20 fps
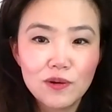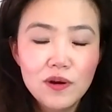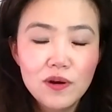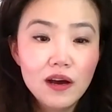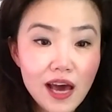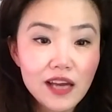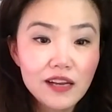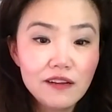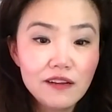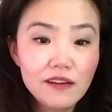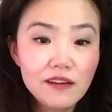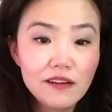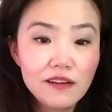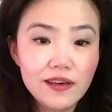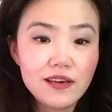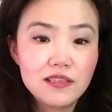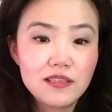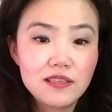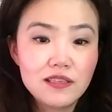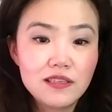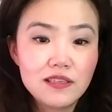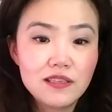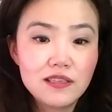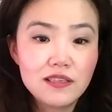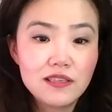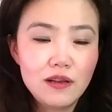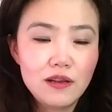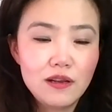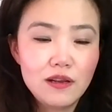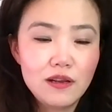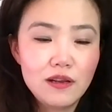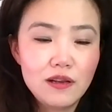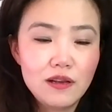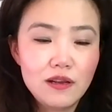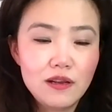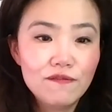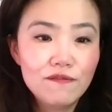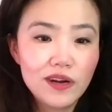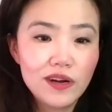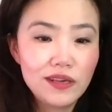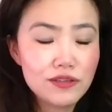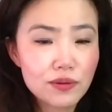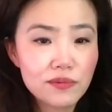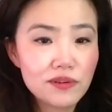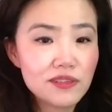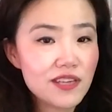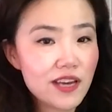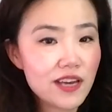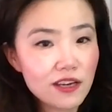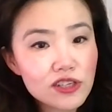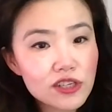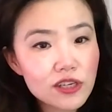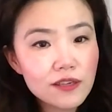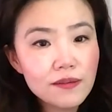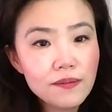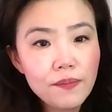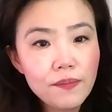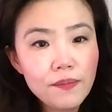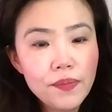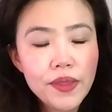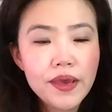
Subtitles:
a lot of it is, open for interpretation,